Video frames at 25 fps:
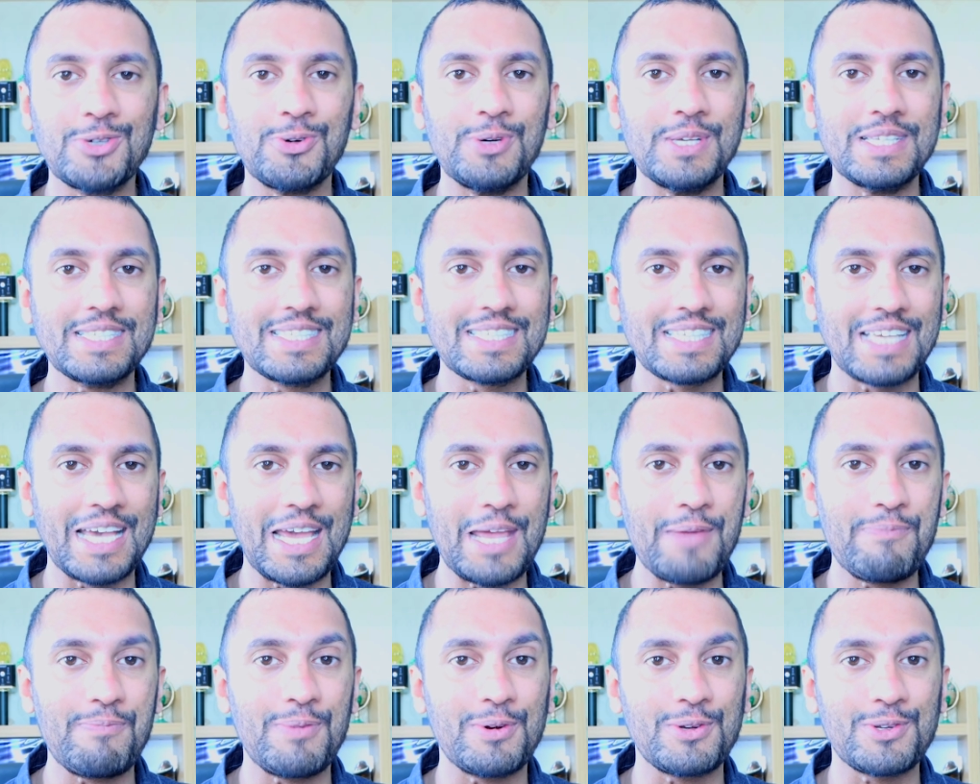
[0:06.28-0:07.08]
to
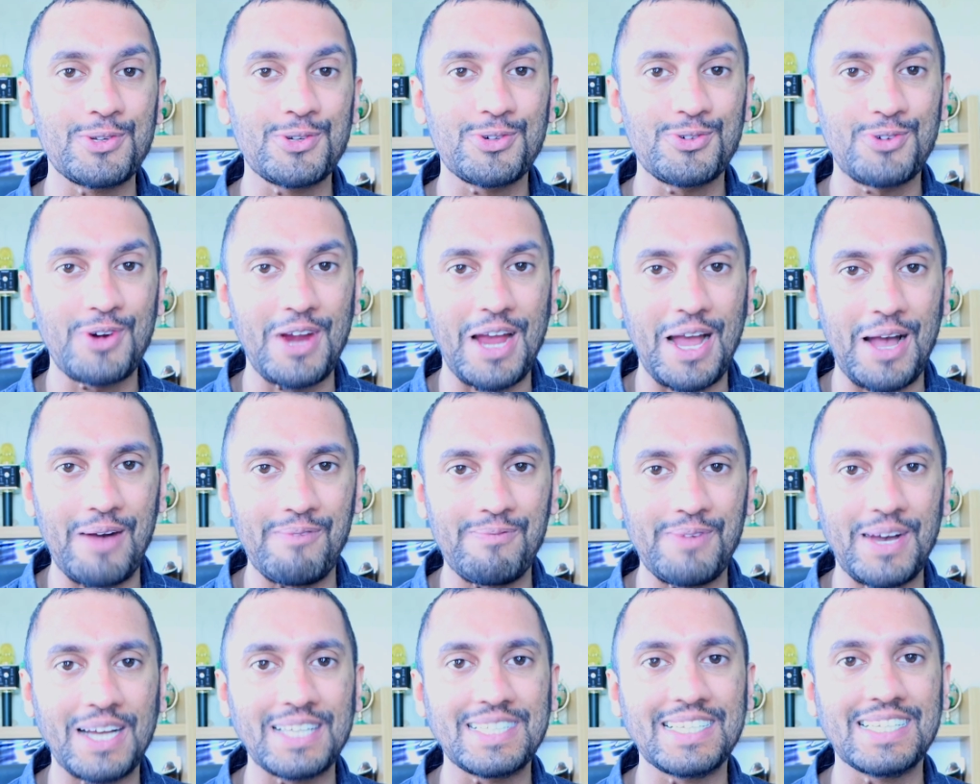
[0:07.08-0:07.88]
escape a
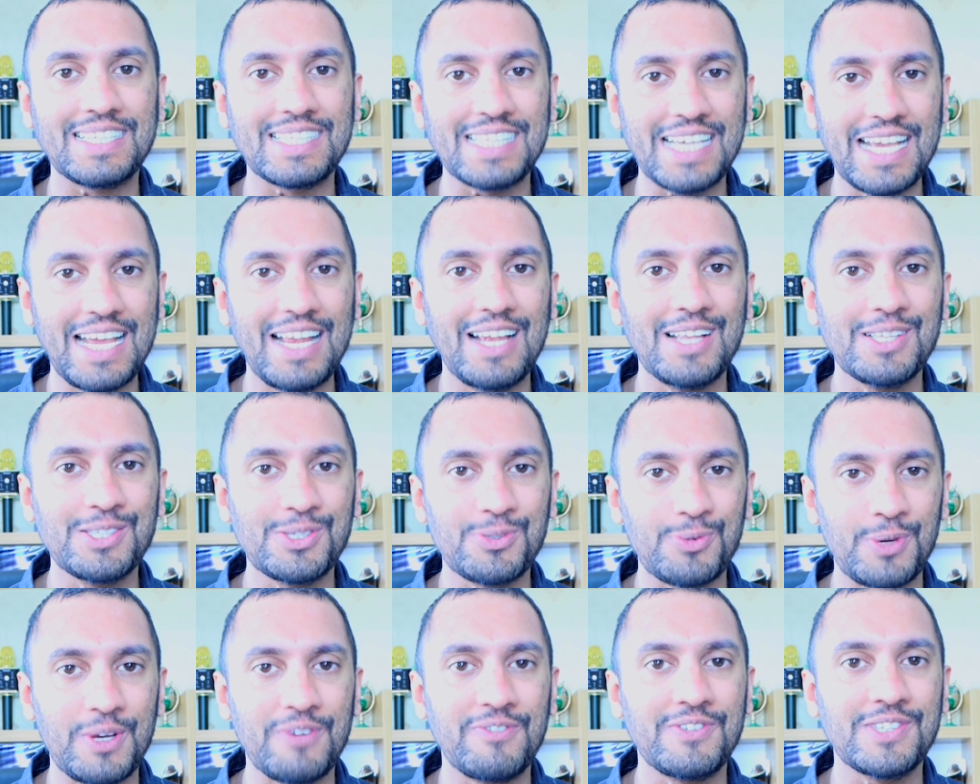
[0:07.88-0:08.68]
trap at a Taylor
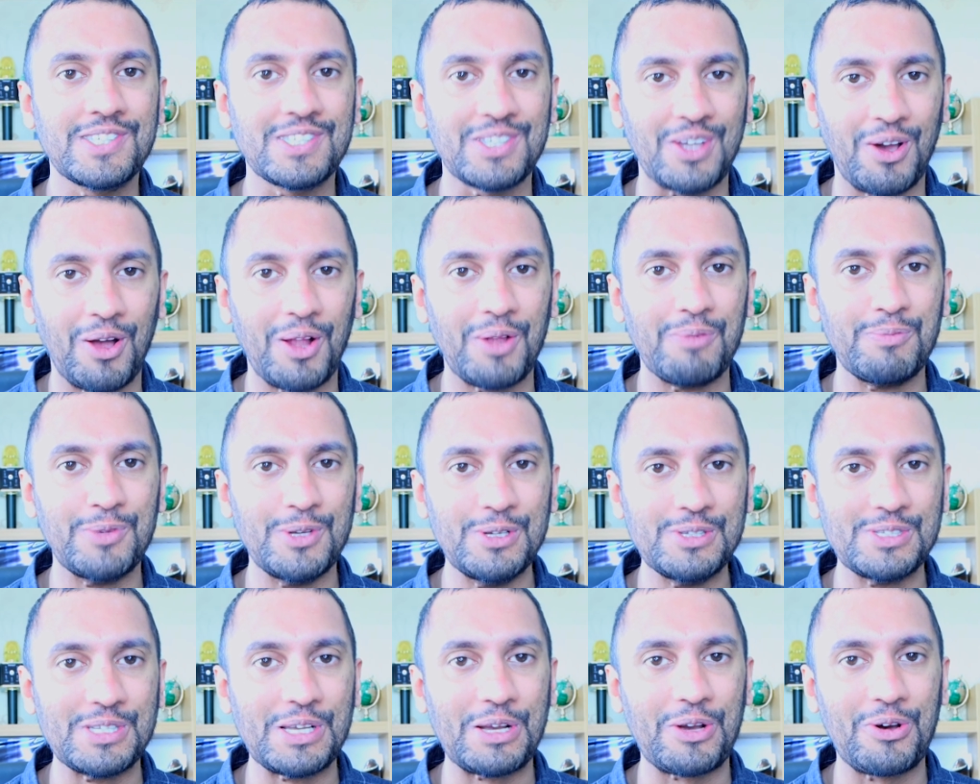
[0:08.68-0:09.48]
Swift style
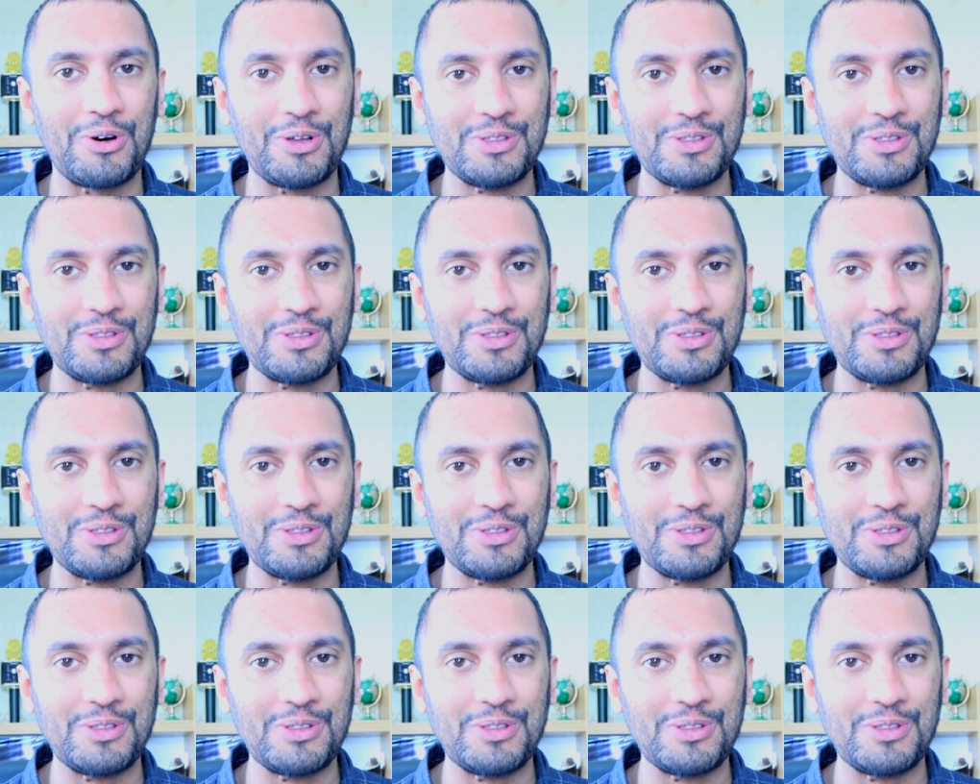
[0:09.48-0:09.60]
music